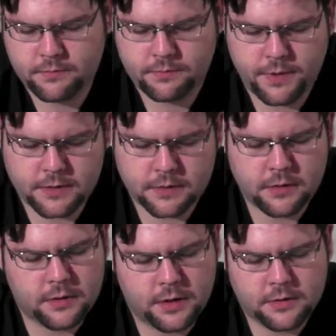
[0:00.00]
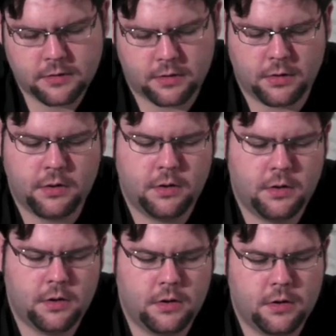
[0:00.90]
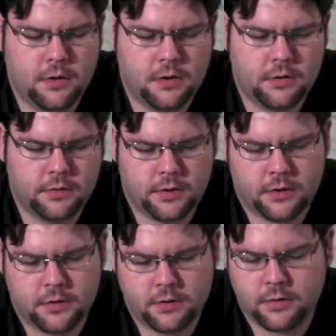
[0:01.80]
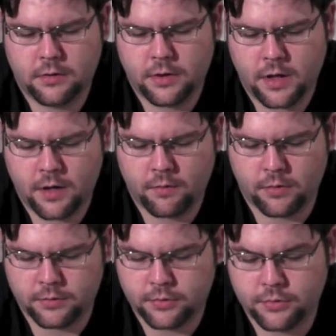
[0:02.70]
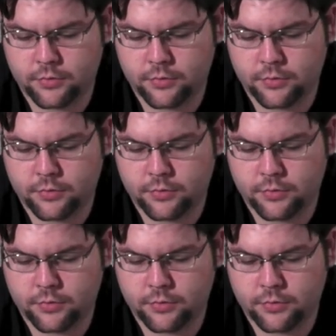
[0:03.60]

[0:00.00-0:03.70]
basically that's all that I want